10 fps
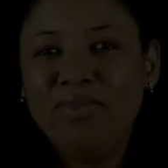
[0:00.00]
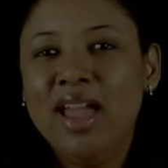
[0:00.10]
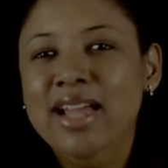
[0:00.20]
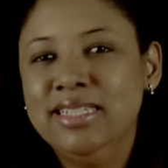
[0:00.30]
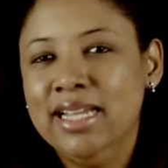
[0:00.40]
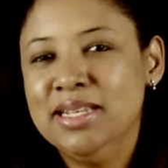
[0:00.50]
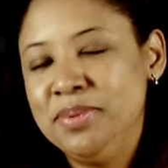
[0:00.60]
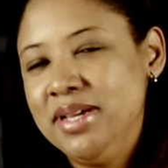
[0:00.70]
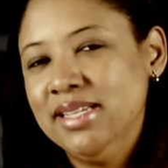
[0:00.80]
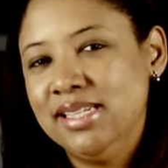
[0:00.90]
I had taken the
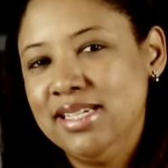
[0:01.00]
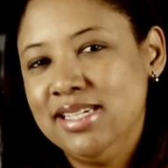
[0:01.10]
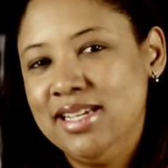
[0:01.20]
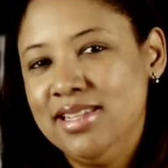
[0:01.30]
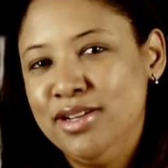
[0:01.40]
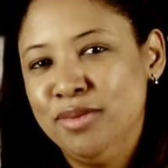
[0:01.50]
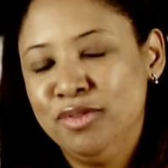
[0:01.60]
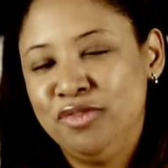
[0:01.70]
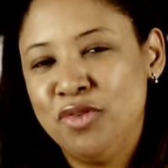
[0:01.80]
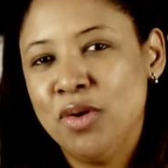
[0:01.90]
P S A T the year
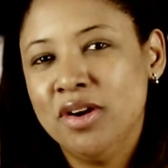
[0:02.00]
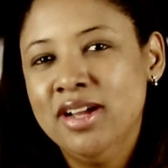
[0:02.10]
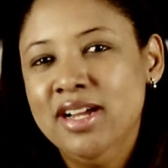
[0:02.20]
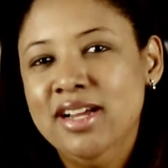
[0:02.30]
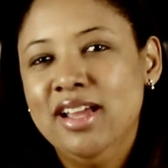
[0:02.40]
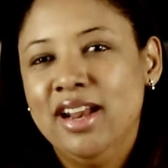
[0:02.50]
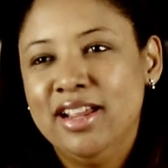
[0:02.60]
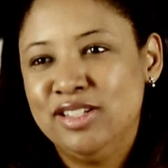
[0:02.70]
before, and I had